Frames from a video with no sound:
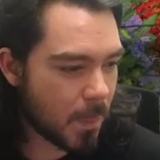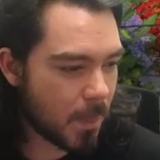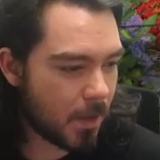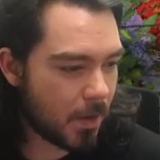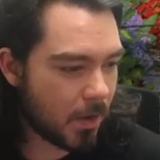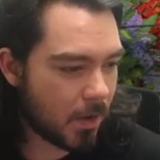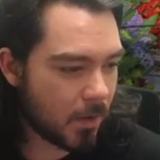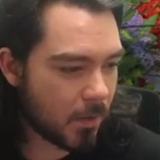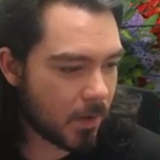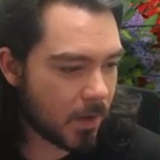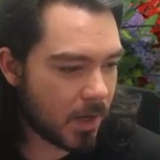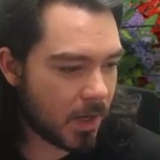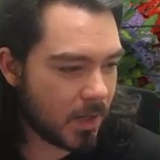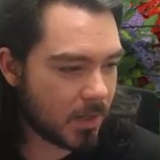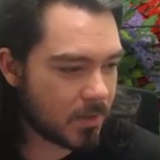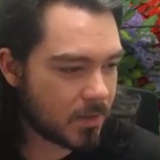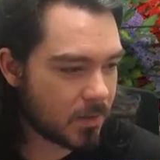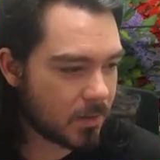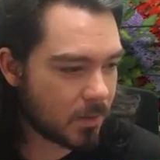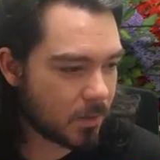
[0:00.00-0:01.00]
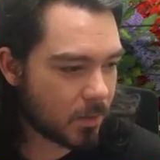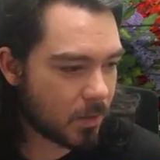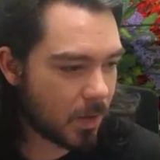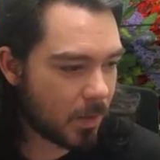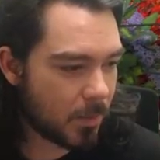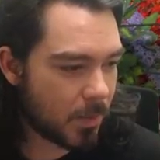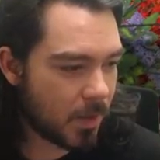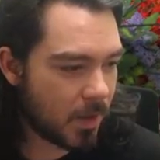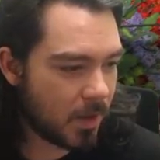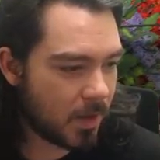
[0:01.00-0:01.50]
All right.
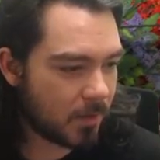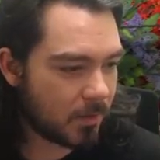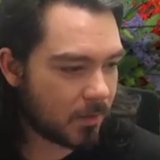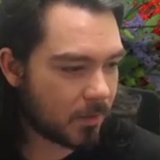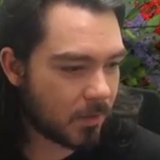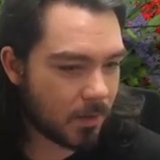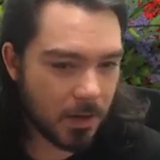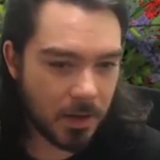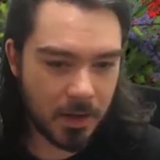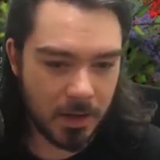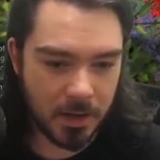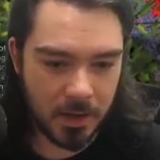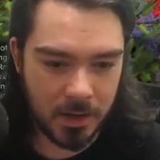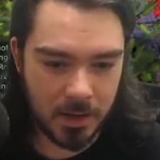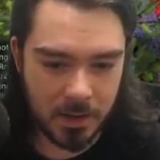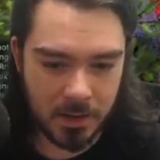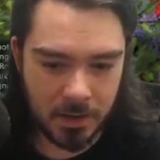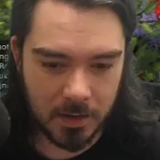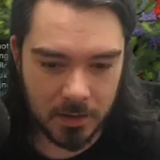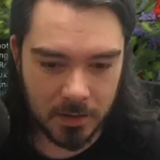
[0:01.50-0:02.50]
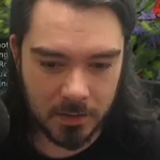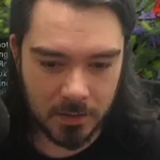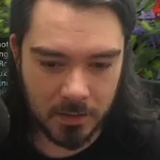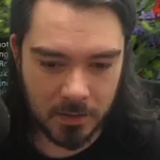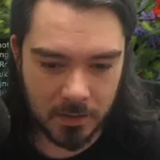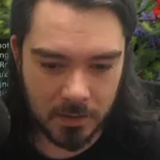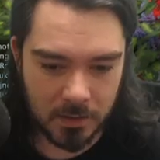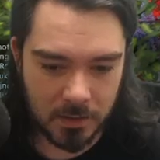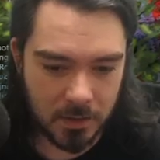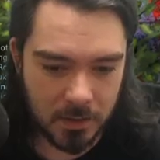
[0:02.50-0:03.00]
Grab this.
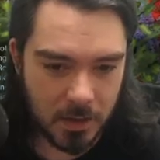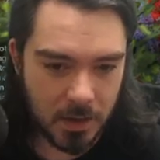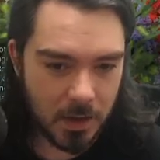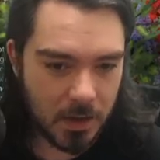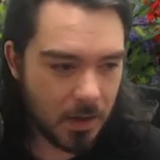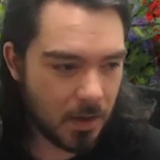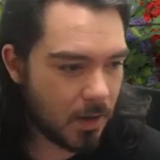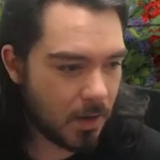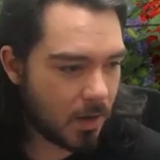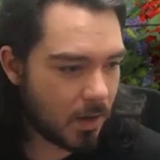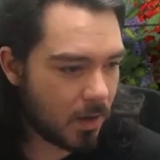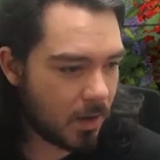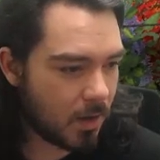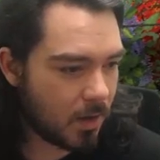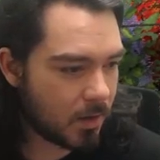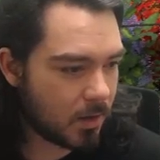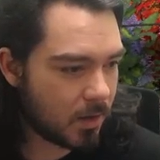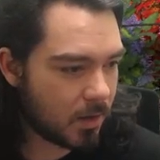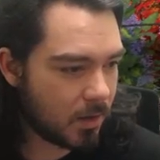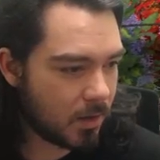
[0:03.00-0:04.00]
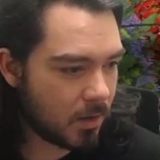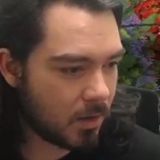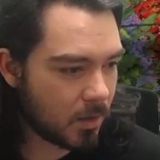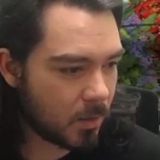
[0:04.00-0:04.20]
And here